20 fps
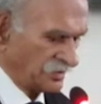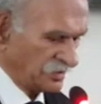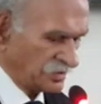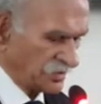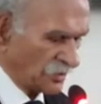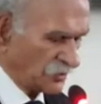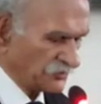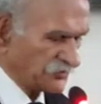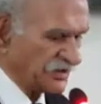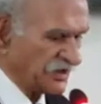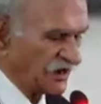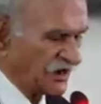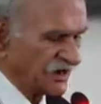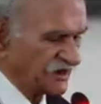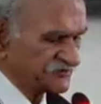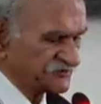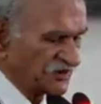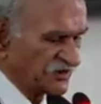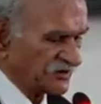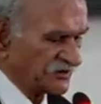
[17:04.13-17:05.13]
Now there
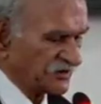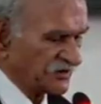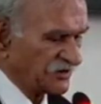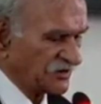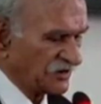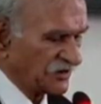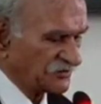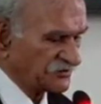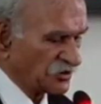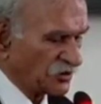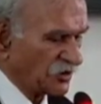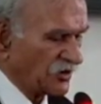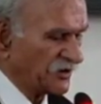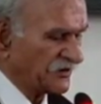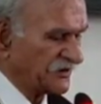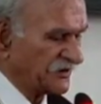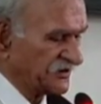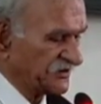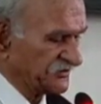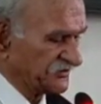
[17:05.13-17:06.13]
are certain
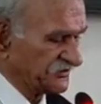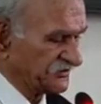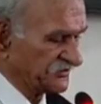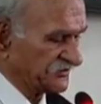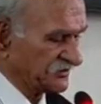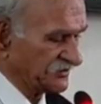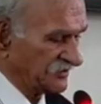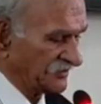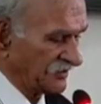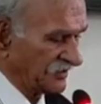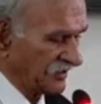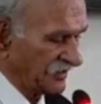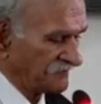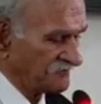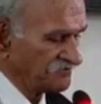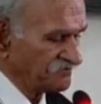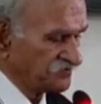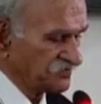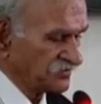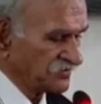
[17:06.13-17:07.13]
authorities
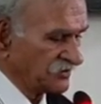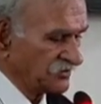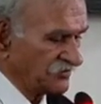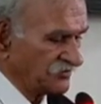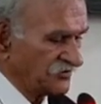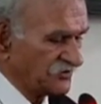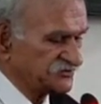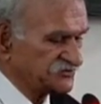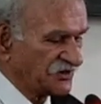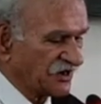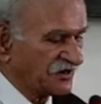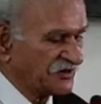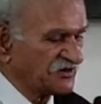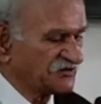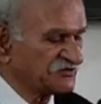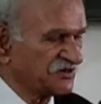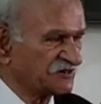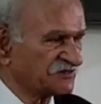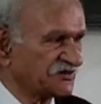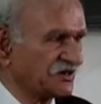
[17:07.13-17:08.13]
which are
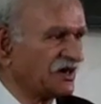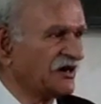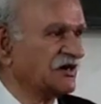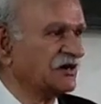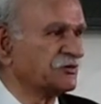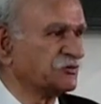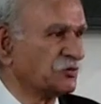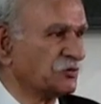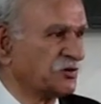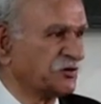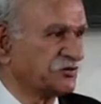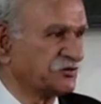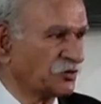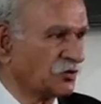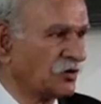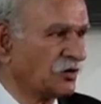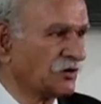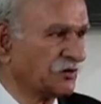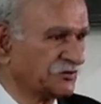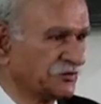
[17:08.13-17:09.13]
necessary to be
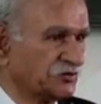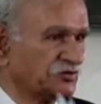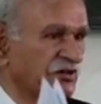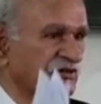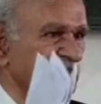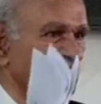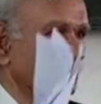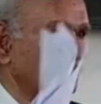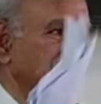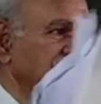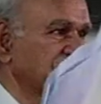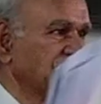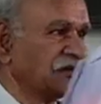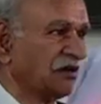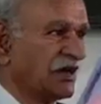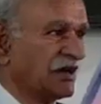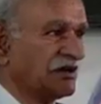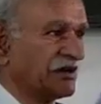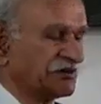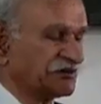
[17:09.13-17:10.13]
told to the beginning
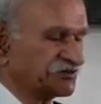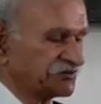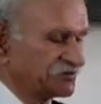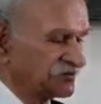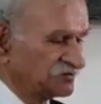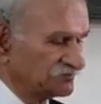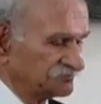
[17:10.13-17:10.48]
line.